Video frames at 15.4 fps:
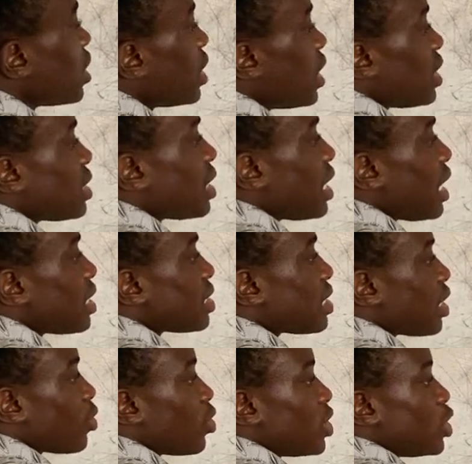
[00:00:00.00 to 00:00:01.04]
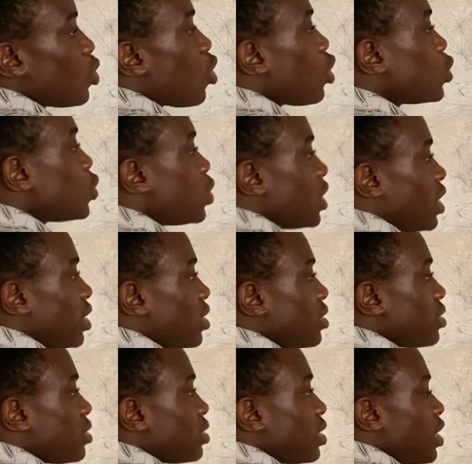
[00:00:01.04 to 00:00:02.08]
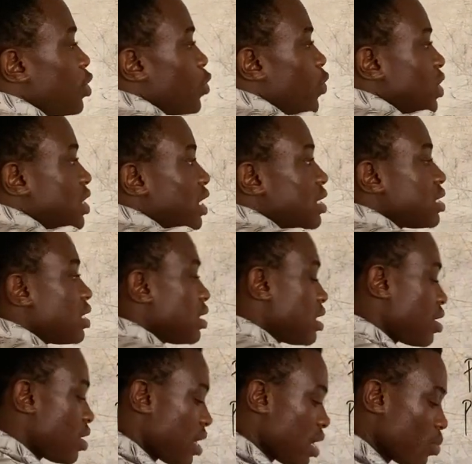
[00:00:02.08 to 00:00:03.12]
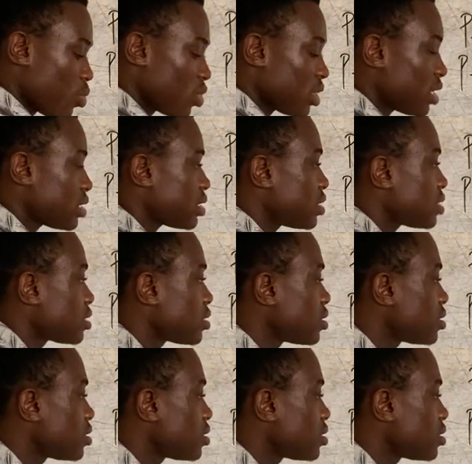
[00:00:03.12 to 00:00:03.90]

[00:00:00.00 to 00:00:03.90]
is less than or equal to A, then you reject the null hypothesis.